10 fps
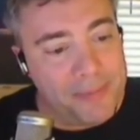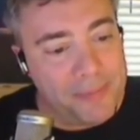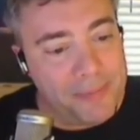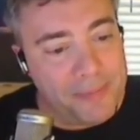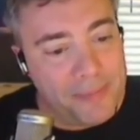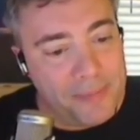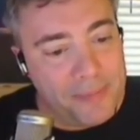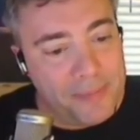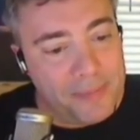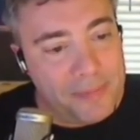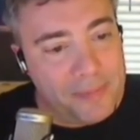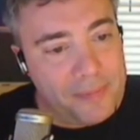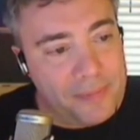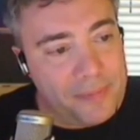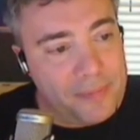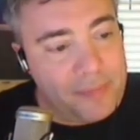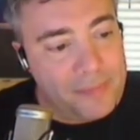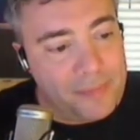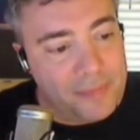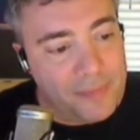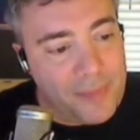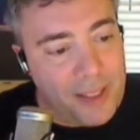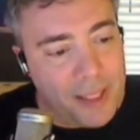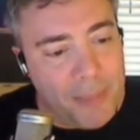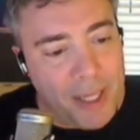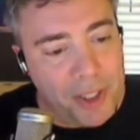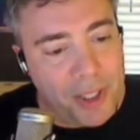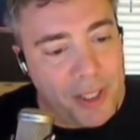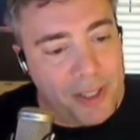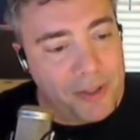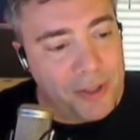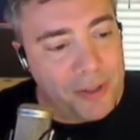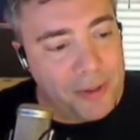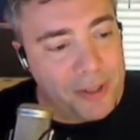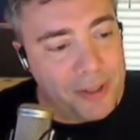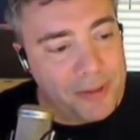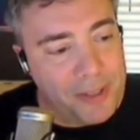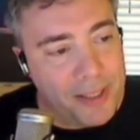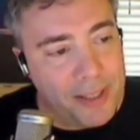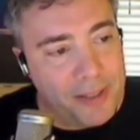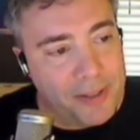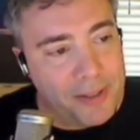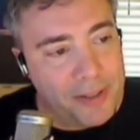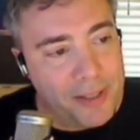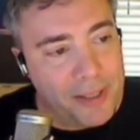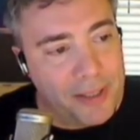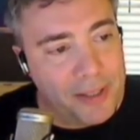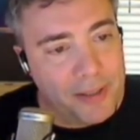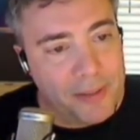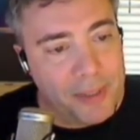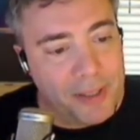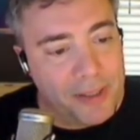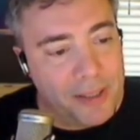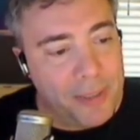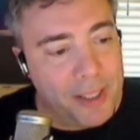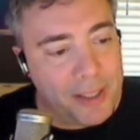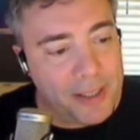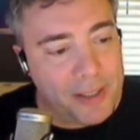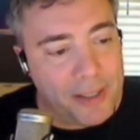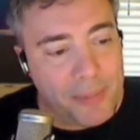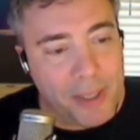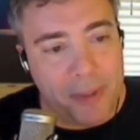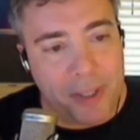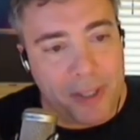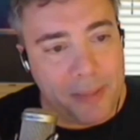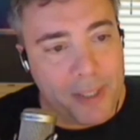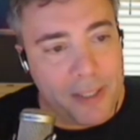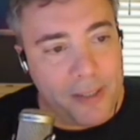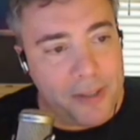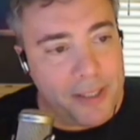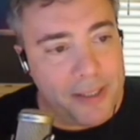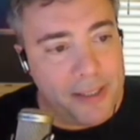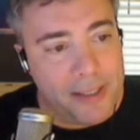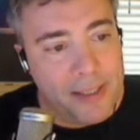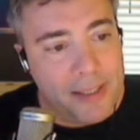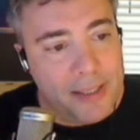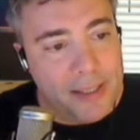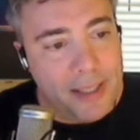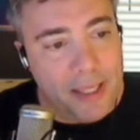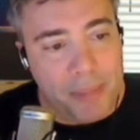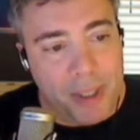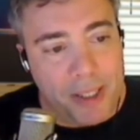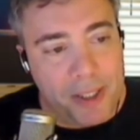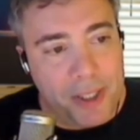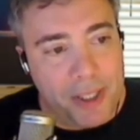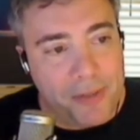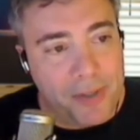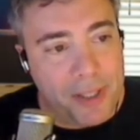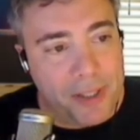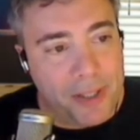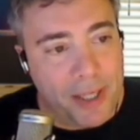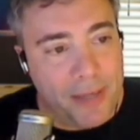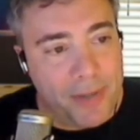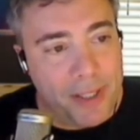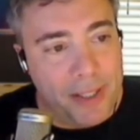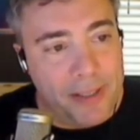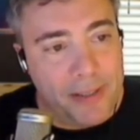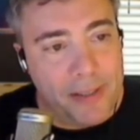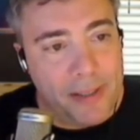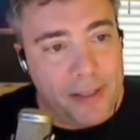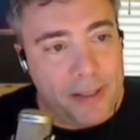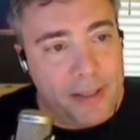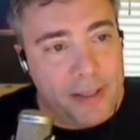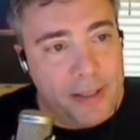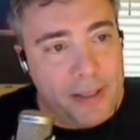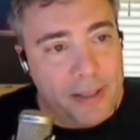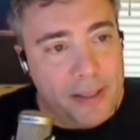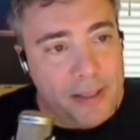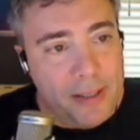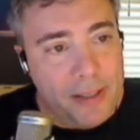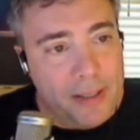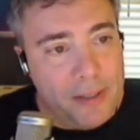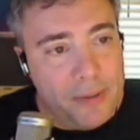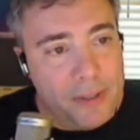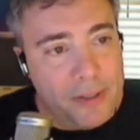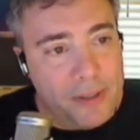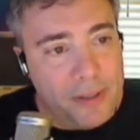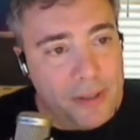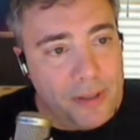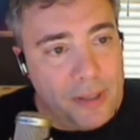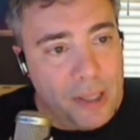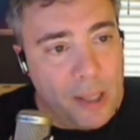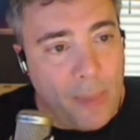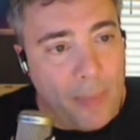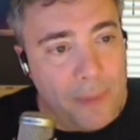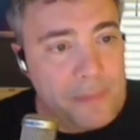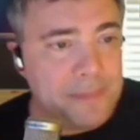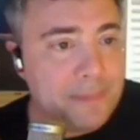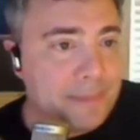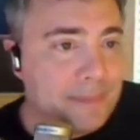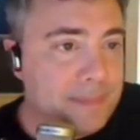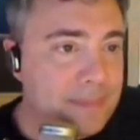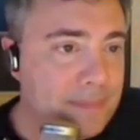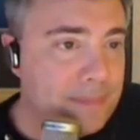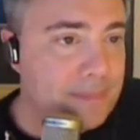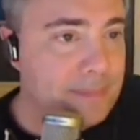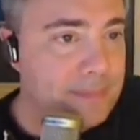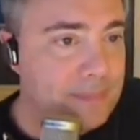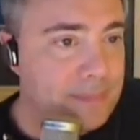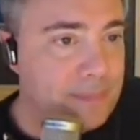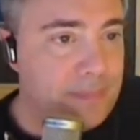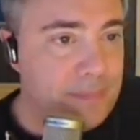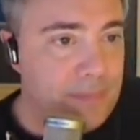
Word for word: Oh, I used yeah. There's a tool I use. It's like Windows Imager or something so, like that. It's yeah, a name uh, for it. Yeah. Let me look this up. I will look it up right now. Hold on. I apologize for not just having that. But anyway, this this this uh, does this not obviate it?